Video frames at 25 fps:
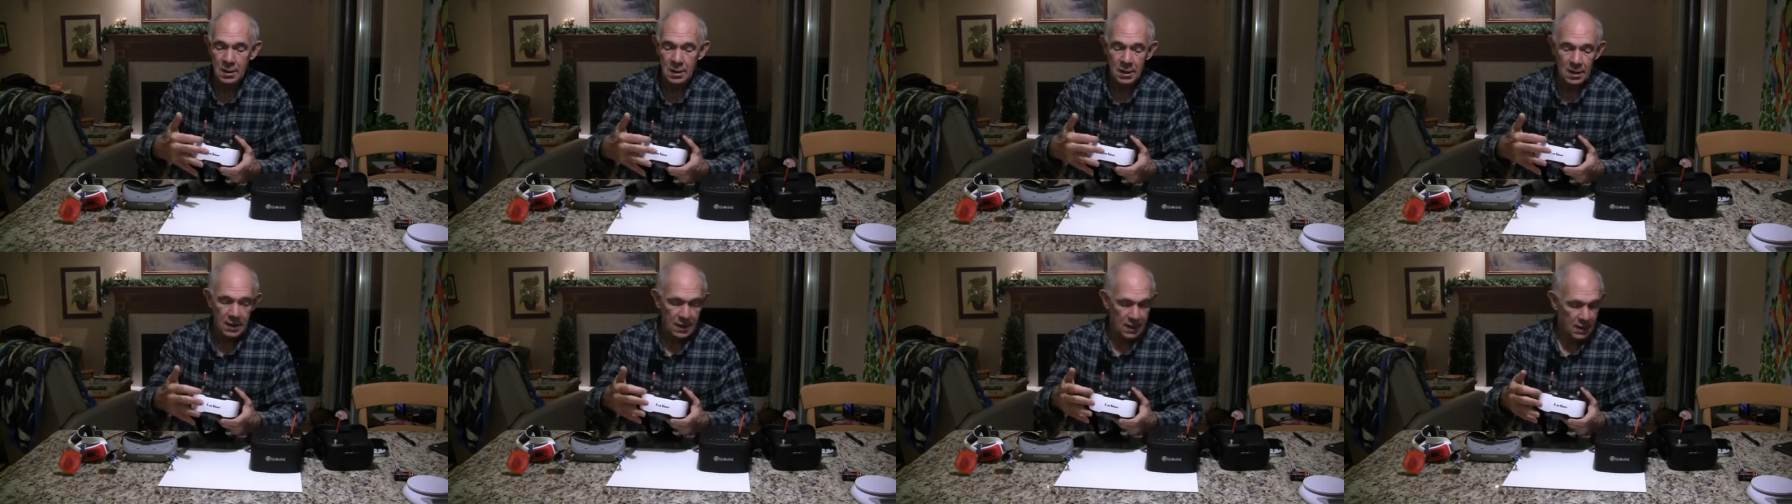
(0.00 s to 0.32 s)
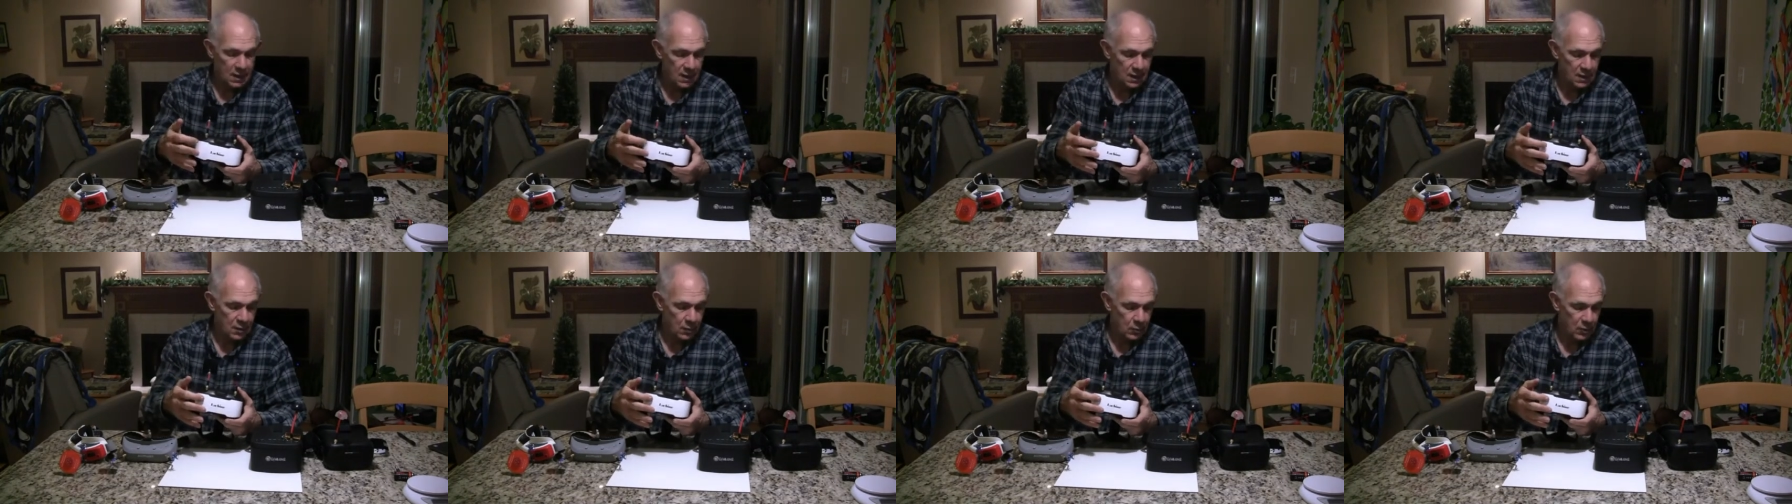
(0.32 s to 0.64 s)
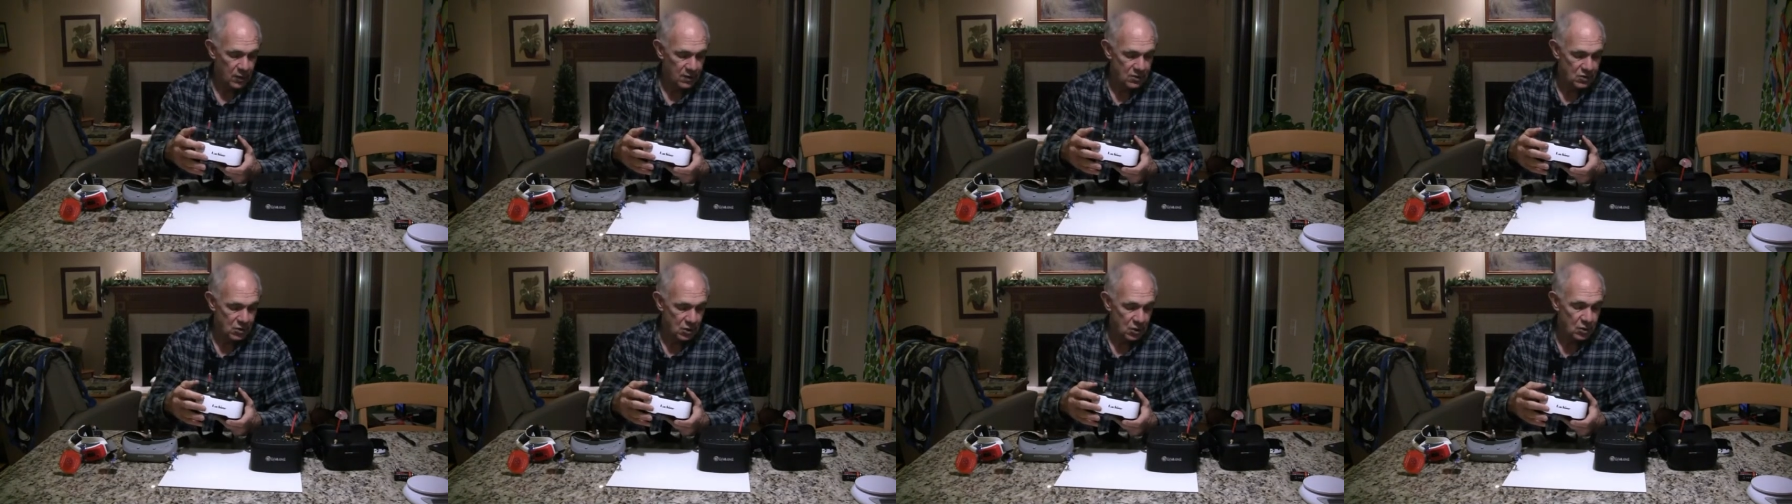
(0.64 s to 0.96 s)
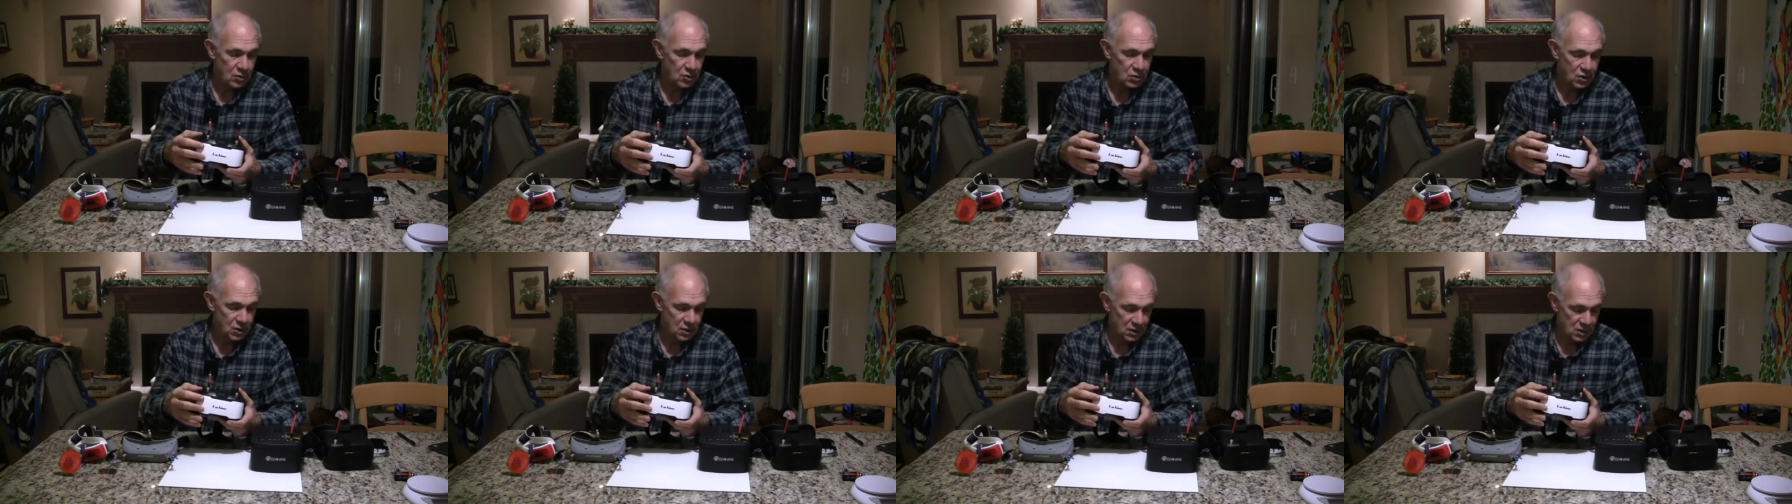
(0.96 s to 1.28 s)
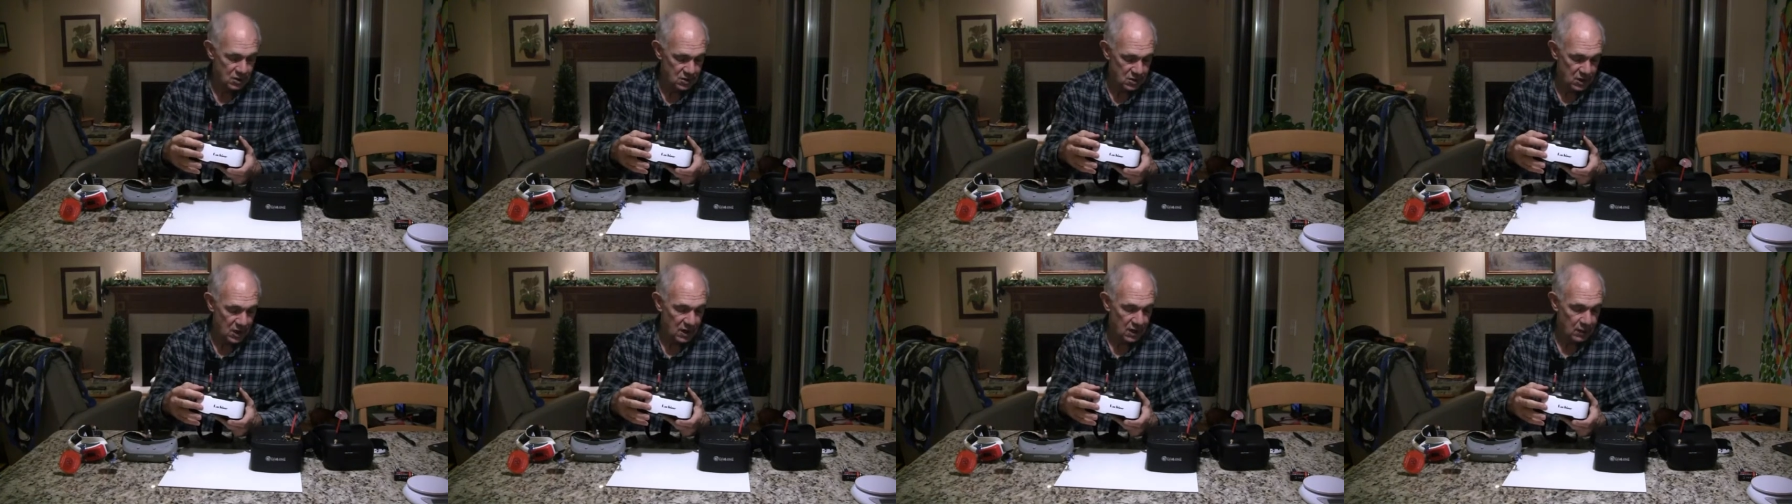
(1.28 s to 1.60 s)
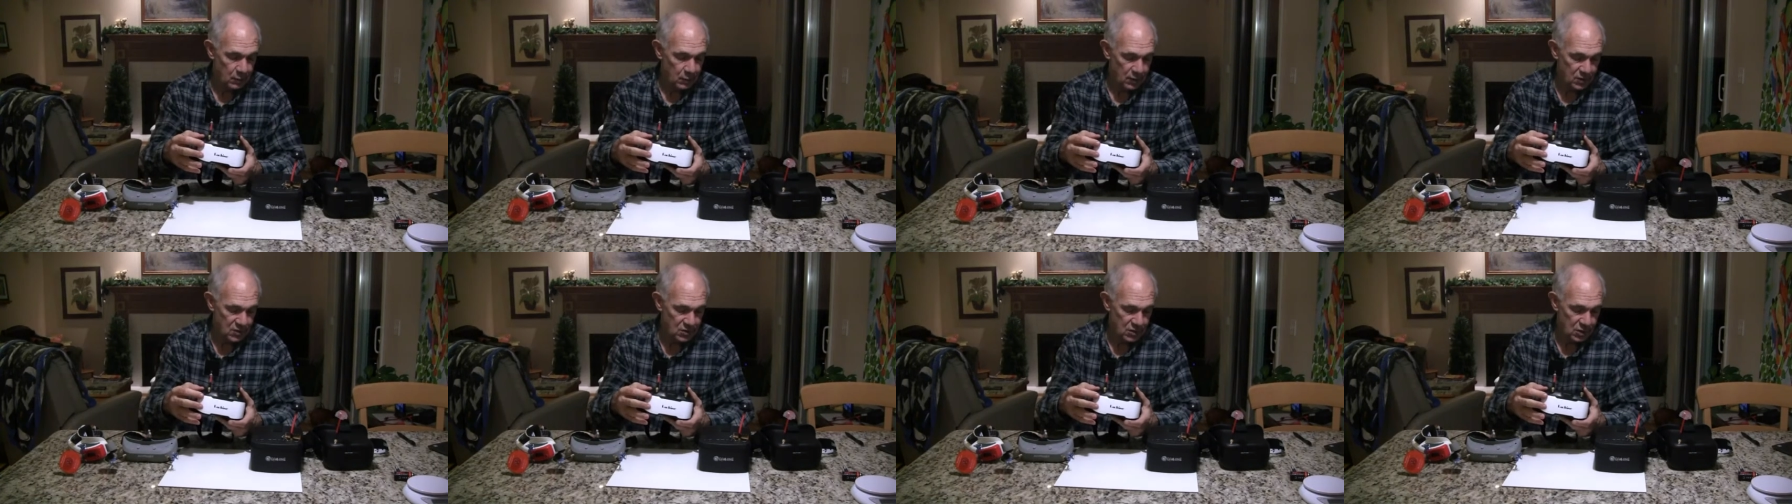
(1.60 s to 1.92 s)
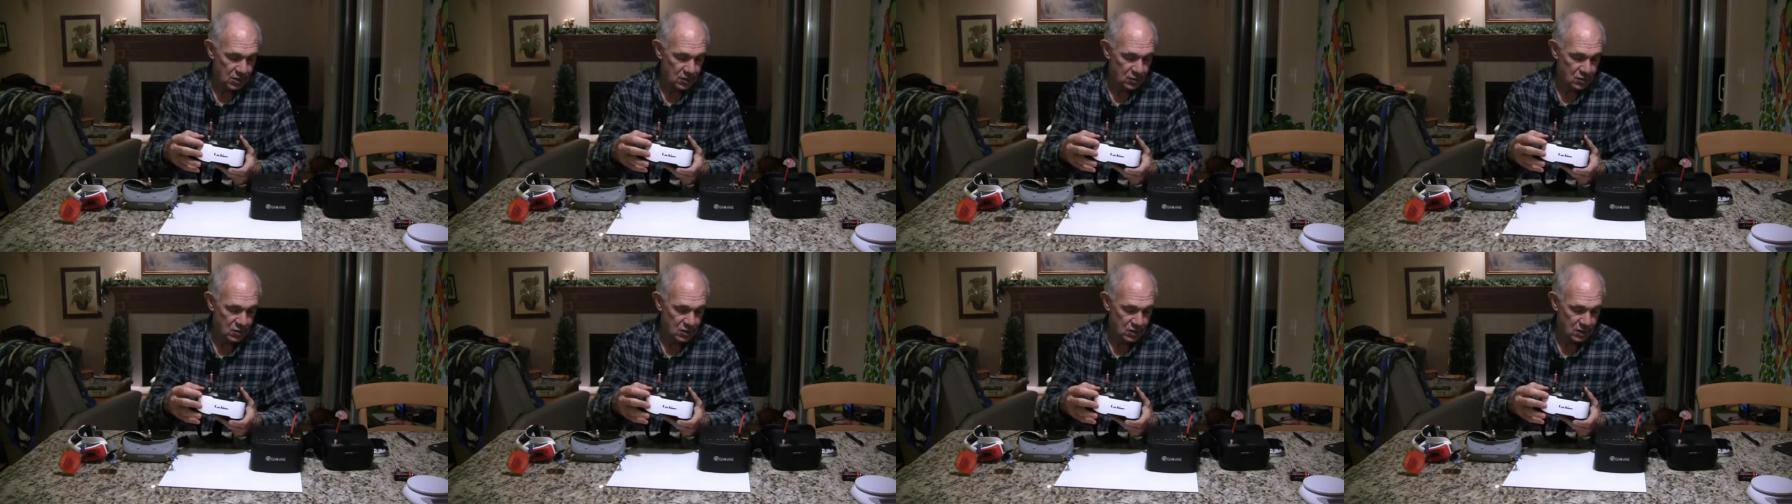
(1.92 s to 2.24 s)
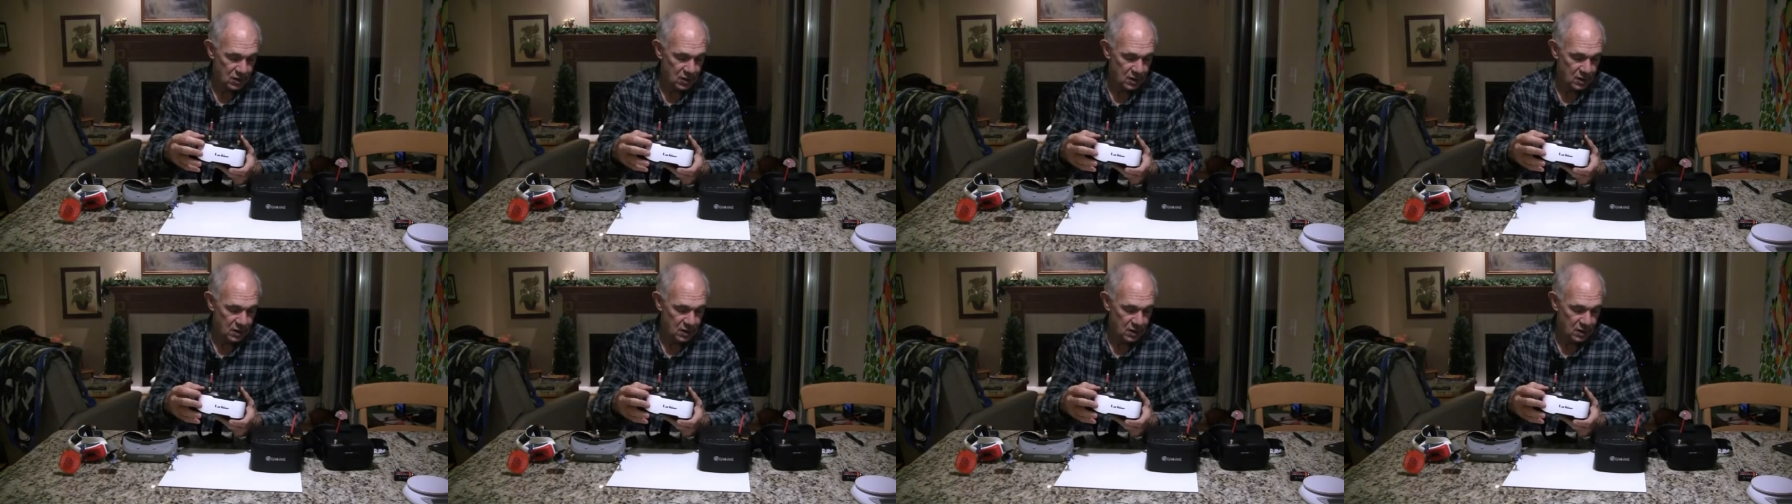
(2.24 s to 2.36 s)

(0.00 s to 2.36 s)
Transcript: and the resolution is high resolution.